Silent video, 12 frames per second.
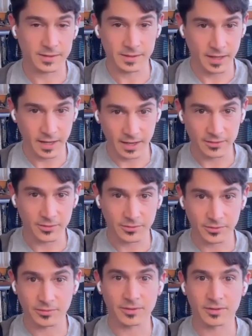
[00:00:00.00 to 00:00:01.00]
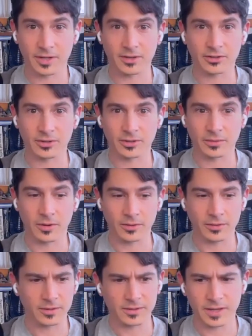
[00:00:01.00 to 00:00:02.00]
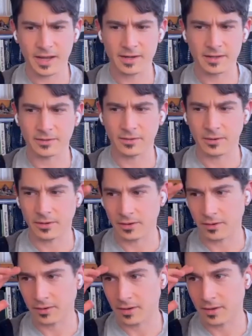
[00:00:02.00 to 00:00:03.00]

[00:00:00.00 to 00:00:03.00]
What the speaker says: stage of civilization, our societies are